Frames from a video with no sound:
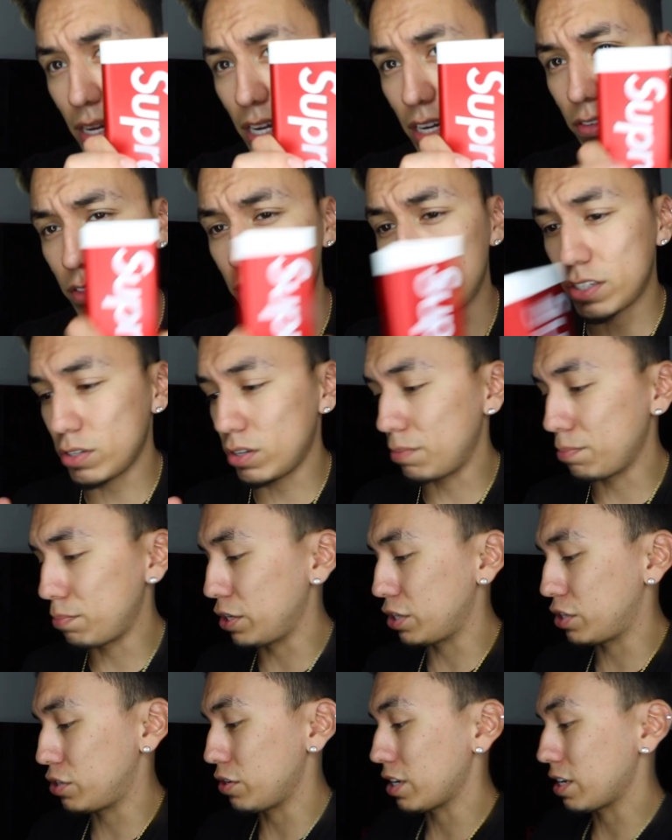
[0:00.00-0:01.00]
battery, so I'm
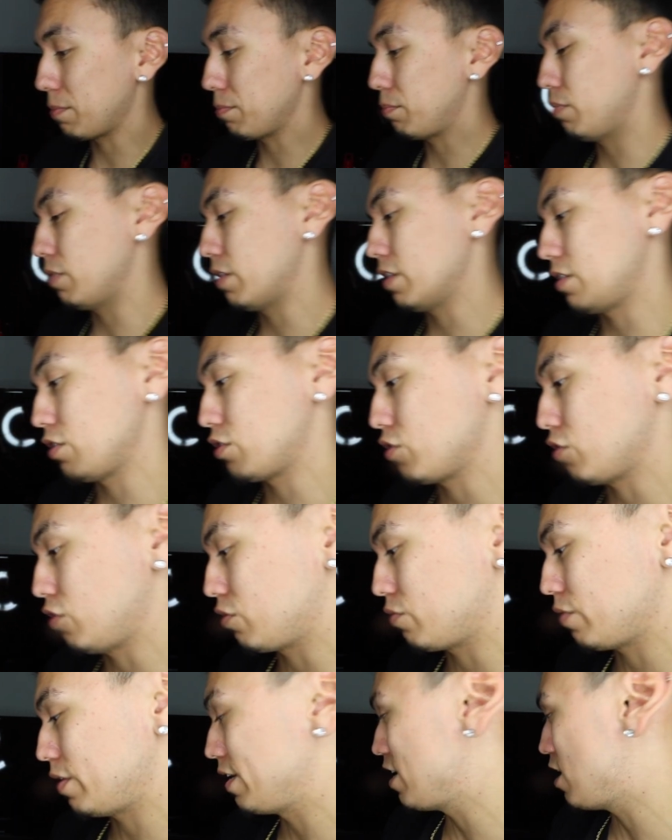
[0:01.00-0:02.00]
pretty sure I can put it to
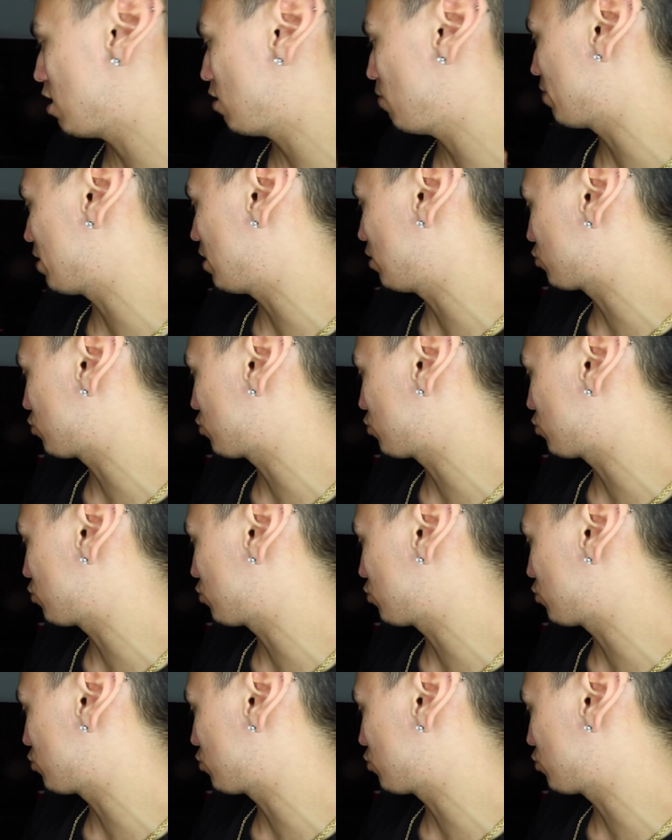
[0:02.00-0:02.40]
charge right now, but